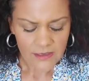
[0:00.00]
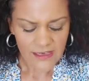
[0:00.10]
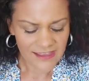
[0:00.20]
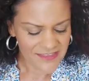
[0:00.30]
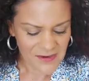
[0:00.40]

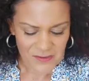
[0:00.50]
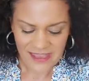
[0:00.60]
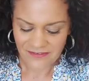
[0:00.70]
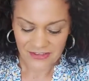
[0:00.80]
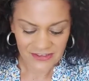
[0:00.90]
and then we
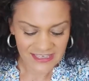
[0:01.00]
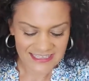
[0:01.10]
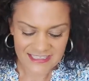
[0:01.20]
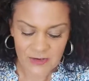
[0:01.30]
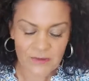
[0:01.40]
have the
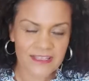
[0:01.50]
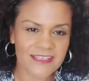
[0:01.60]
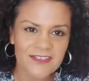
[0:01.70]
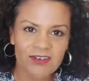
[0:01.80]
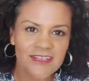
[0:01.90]
lynx here with
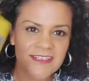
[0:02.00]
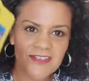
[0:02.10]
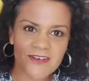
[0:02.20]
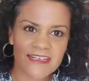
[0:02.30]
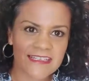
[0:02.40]
his
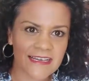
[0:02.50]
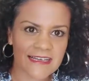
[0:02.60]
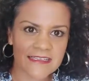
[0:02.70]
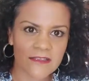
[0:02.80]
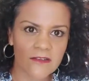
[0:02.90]
crazy
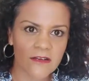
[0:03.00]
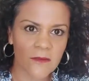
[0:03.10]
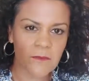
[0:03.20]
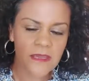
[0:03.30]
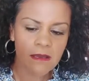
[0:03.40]
eyes.
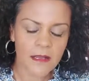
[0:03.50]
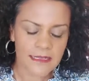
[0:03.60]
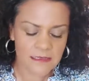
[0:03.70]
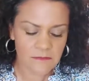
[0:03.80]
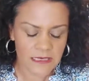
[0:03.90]
Look
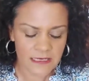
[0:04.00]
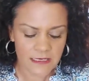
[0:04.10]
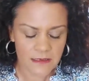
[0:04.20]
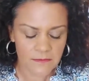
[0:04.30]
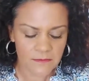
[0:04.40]
beyond
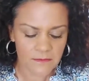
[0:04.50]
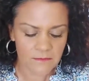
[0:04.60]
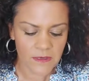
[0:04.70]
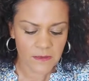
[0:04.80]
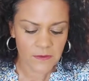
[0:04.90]
immediate
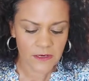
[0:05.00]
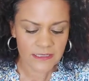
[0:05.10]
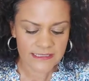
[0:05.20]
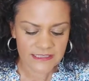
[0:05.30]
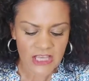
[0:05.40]

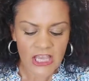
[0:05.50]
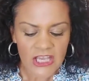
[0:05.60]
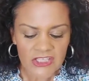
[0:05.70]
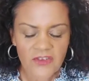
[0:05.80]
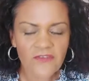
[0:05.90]
appearances.
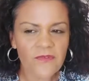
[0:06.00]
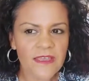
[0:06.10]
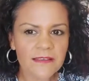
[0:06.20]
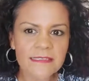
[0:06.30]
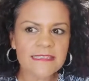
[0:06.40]
So it
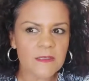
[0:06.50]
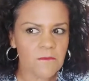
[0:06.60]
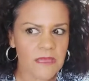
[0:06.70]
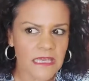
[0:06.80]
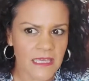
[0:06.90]
feels to
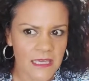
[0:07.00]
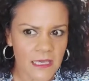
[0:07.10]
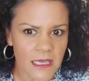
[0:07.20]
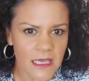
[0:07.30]
me